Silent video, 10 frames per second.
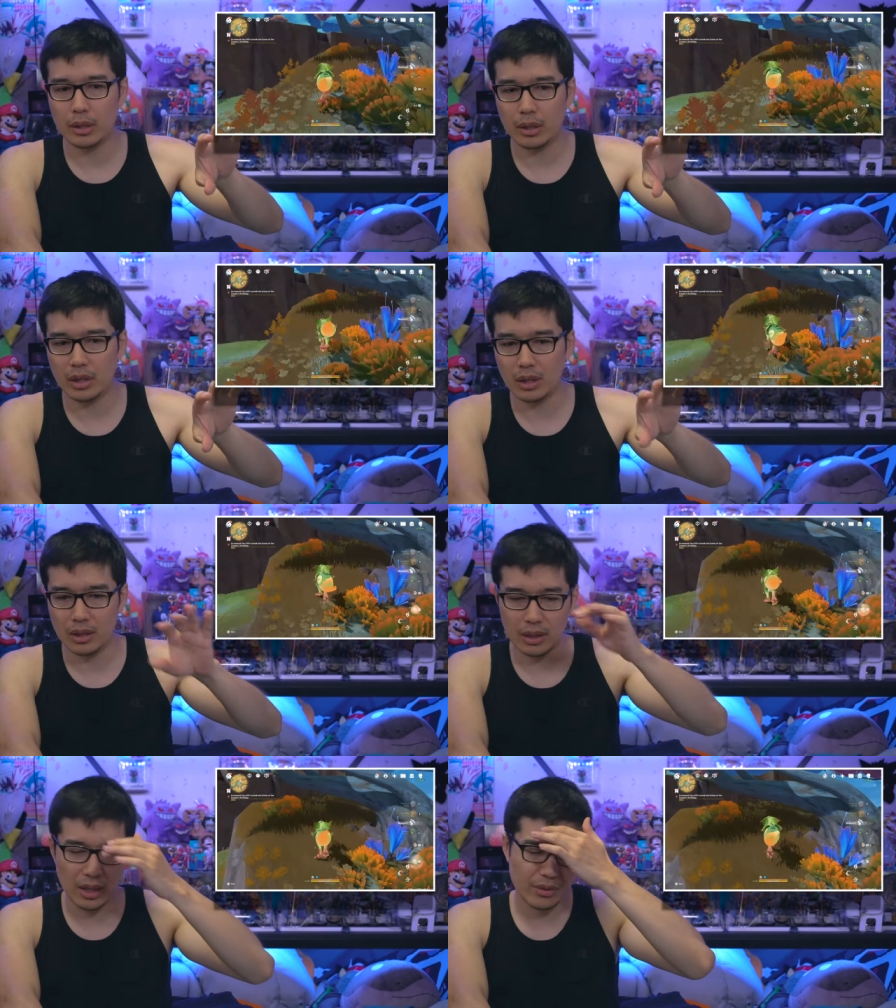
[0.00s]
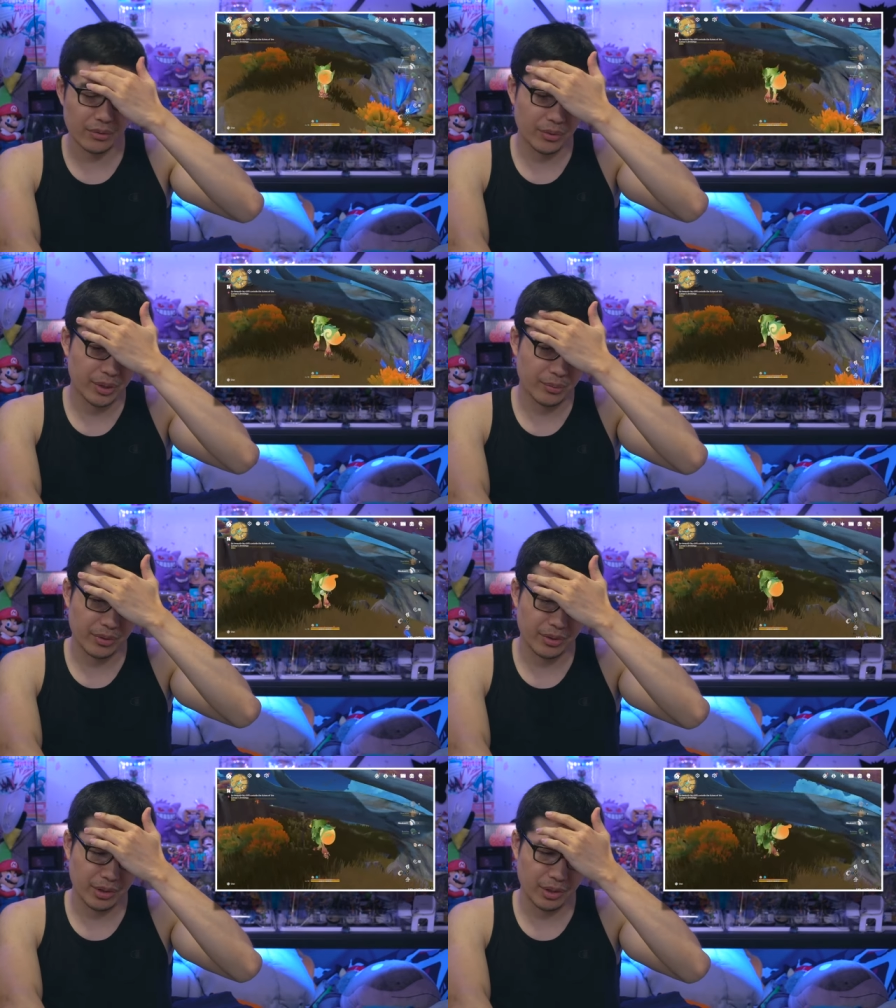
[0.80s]
uh, how they're doing it
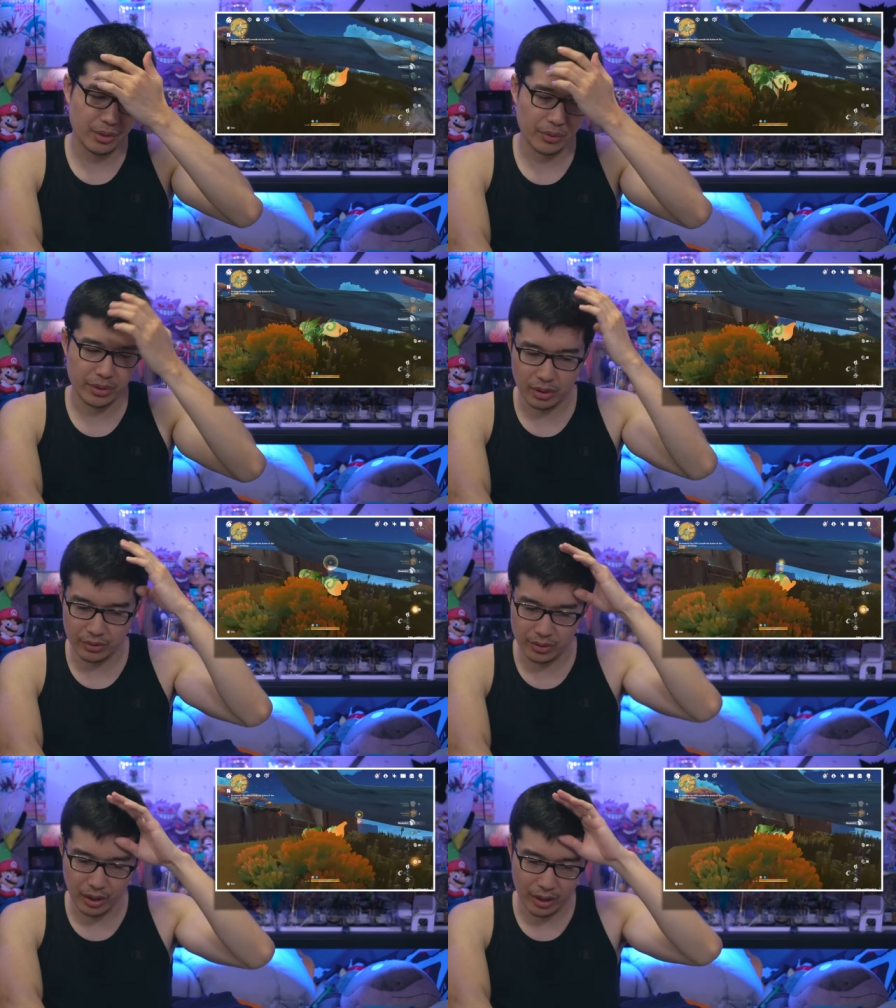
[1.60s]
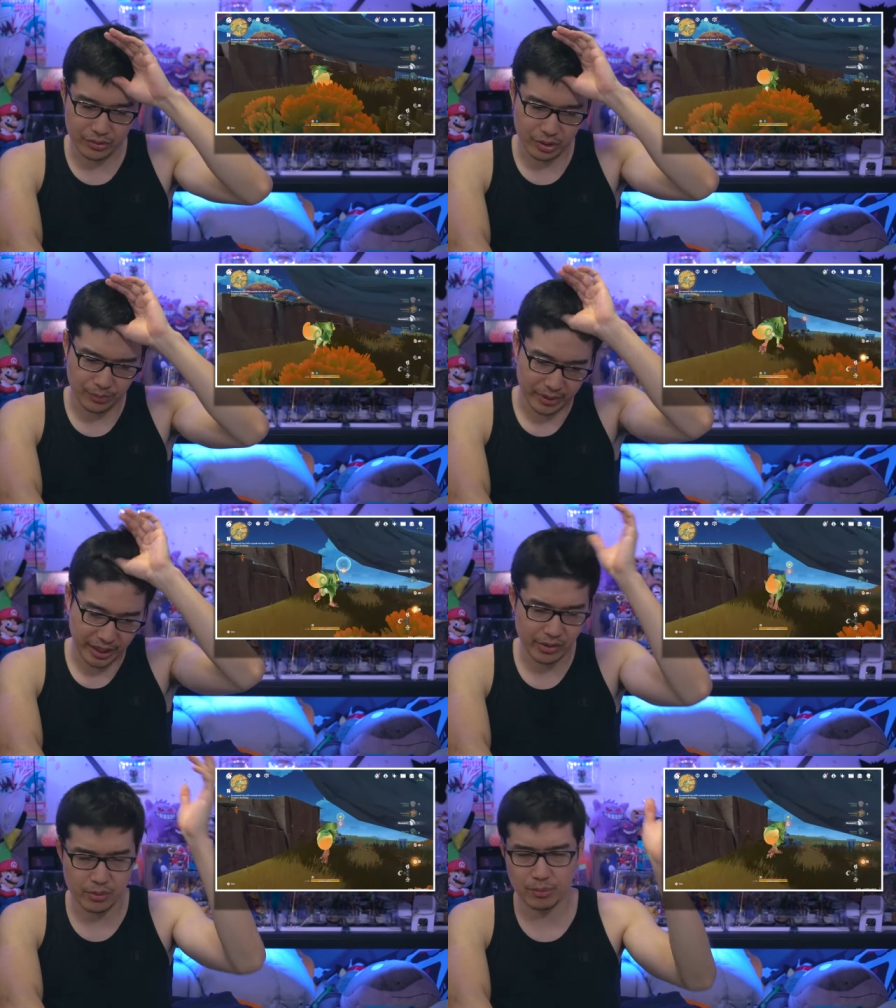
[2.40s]
with the what do you call it, the long term
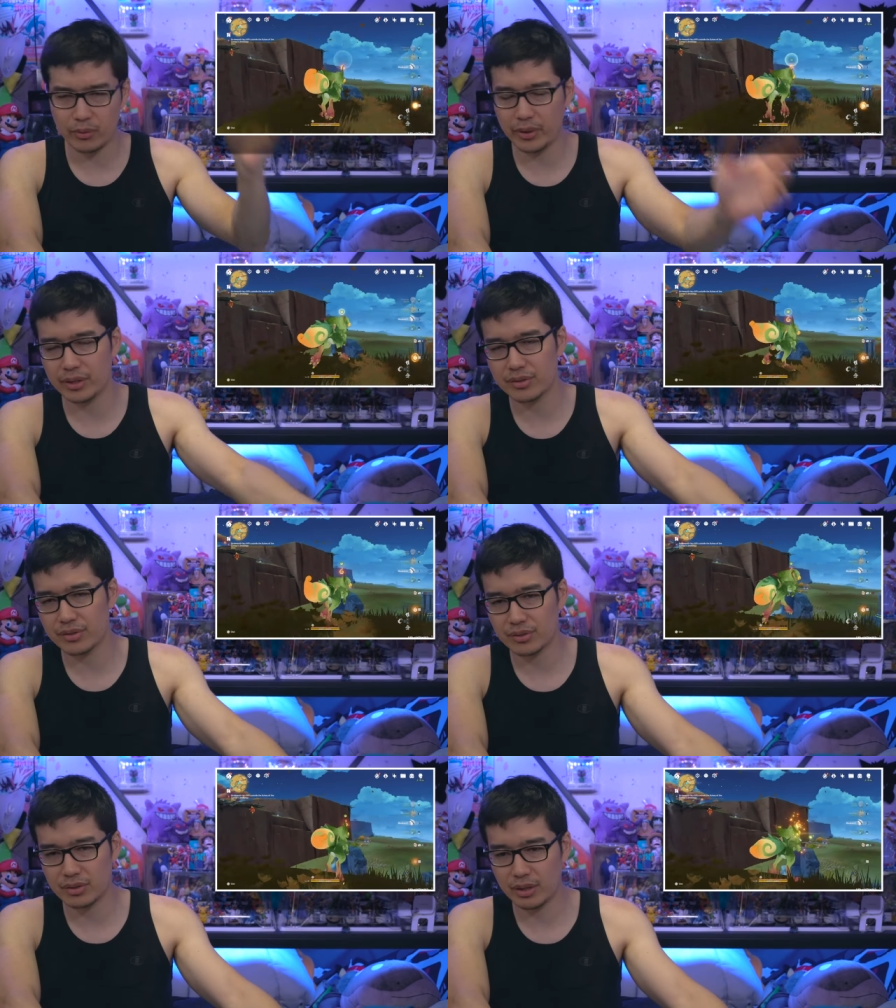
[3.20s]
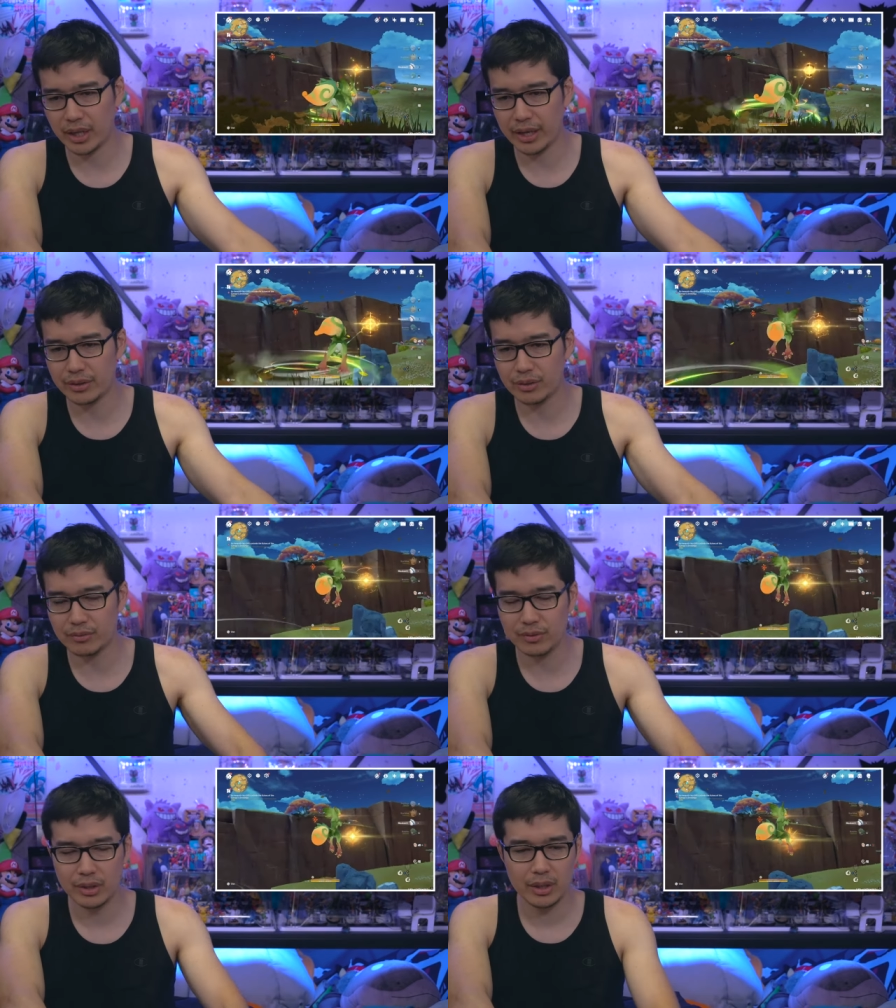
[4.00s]
encounter points, kind of.